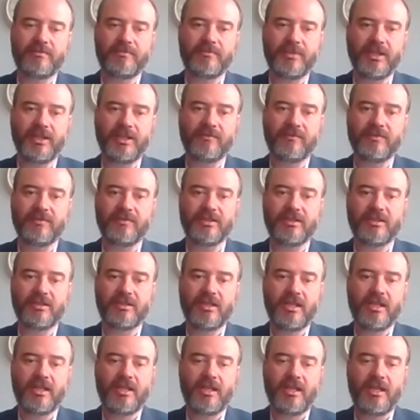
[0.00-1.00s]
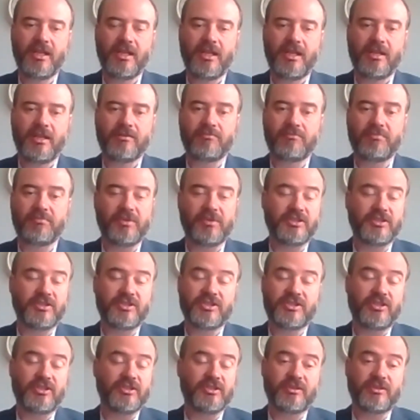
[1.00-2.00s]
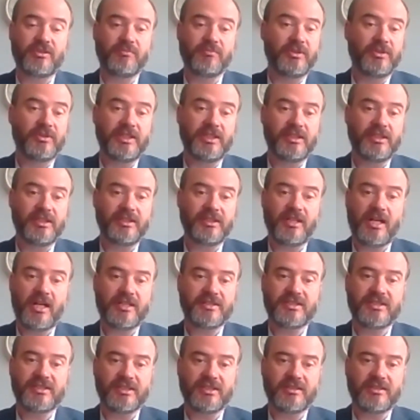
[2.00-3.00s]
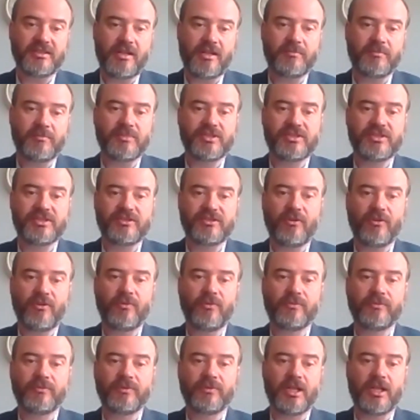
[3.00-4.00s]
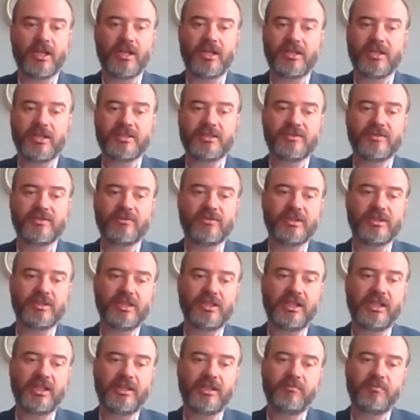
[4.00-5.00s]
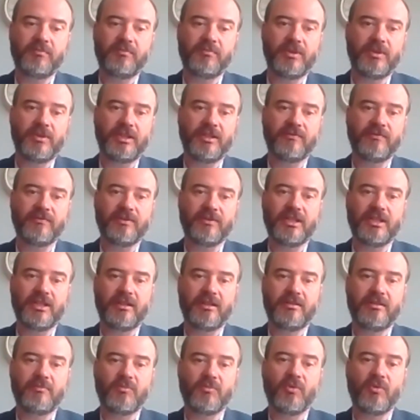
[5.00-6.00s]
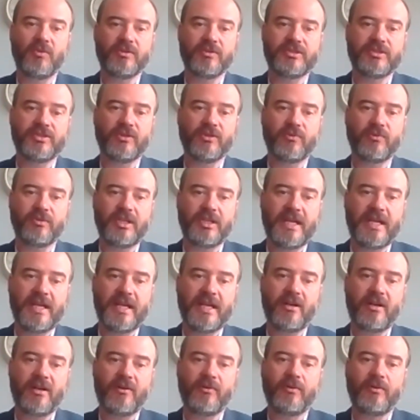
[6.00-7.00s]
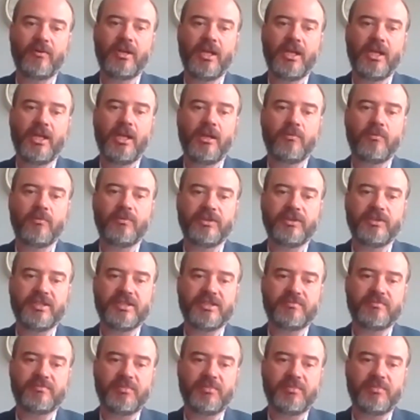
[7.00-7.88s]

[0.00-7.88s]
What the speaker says: even it's just completely lost at times. So it's certainly even more so now with this